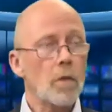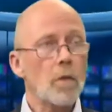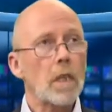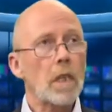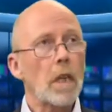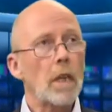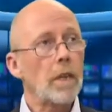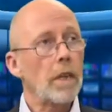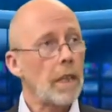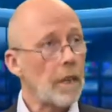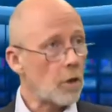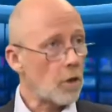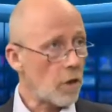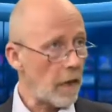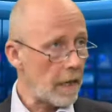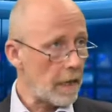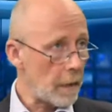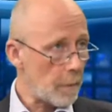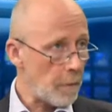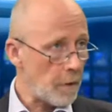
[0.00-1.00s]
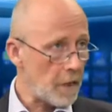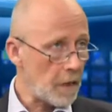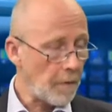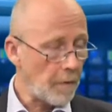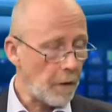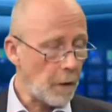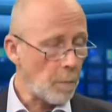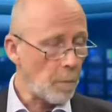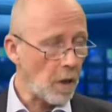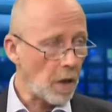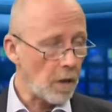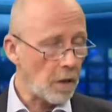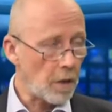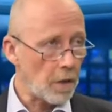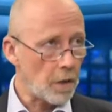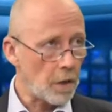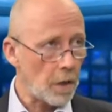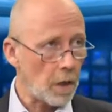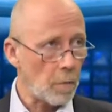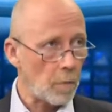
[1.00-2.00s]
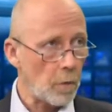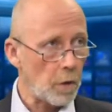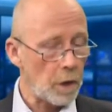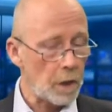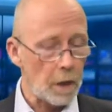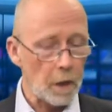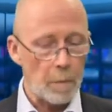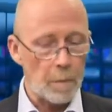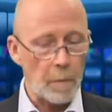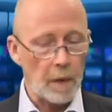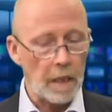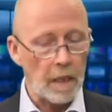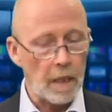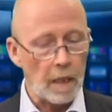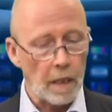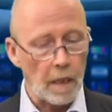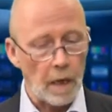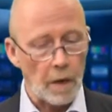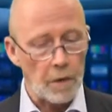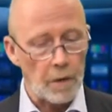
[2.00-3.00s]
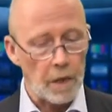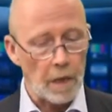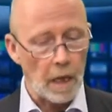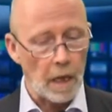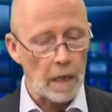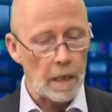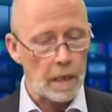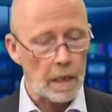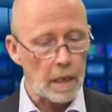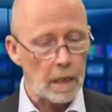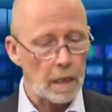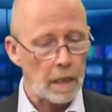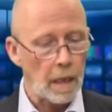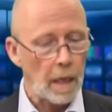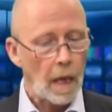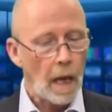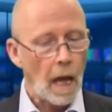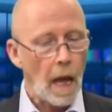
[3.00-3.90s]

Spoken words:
also the Trans-Pacific Partnership, which is being negotiated,